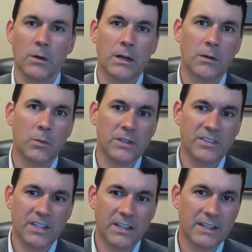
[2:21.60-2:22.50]
we
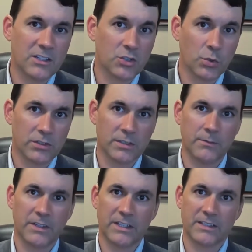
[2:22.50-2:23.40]
see that the
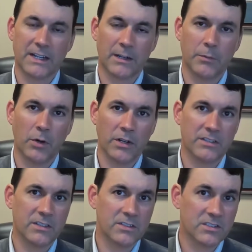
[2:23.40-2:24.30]
short-term VSI
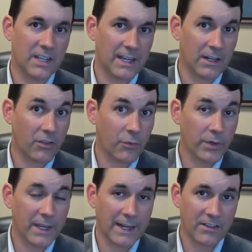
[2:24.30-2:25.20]
components is saying
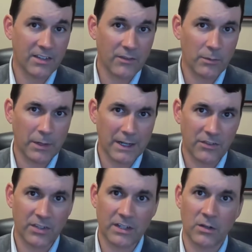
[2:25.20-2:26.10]
3 out of 7 buy
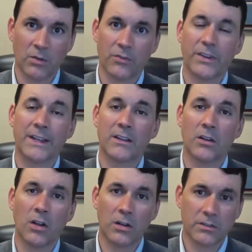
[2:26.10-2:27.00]
signals, and the
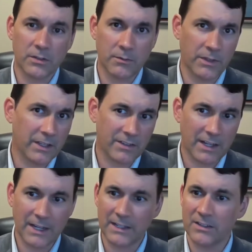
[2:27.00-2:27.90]
long-term
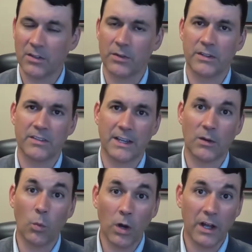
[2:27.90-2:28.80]
VSI is only
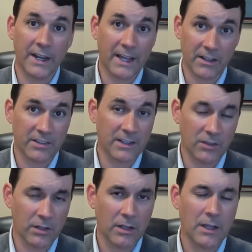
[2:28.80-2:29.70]
saying 1 out of
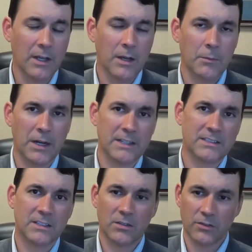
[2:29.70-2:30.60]
7 buy
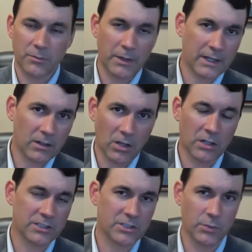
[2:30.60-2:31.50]
signals. Make a
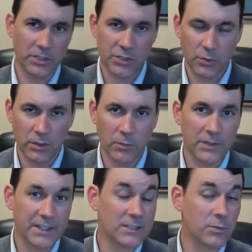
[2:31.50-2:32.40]
long story short,
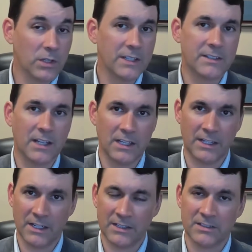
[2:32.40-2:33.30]
what that's really
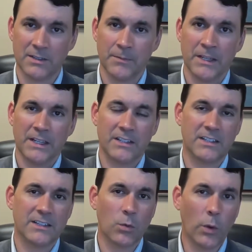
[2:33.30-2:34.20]
telling us is
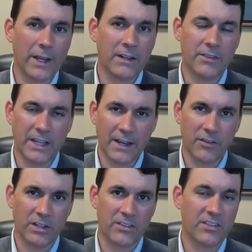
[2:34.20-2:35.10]
that the weight of the
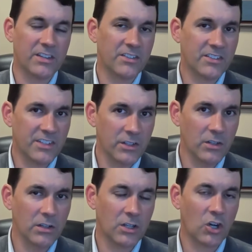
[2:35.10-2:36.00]
evidence
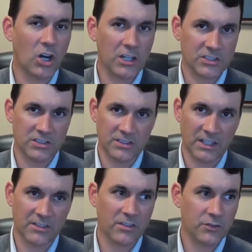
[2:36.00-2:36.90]
still cautions
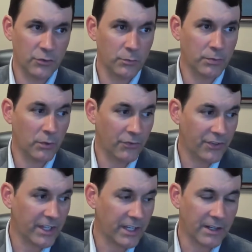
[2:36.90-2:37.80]
us to
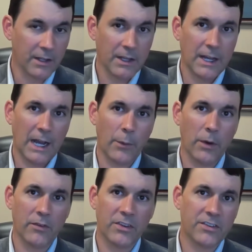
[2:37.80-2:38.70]
proceed.
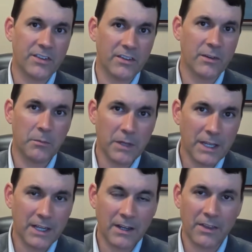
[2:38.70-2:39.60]
However, this doesn't
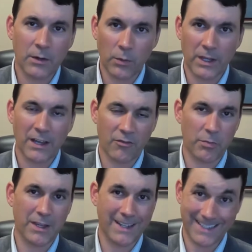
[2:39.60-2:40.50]
mean that we have
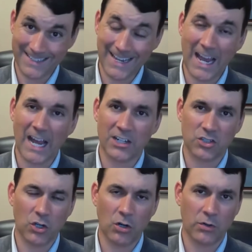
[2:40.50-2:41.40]
been in
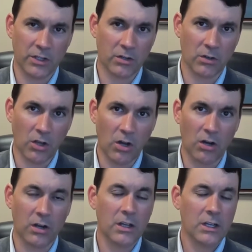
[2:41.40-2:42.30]
cash all year
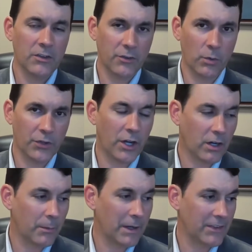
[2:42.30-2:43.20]
long. So we'll talk about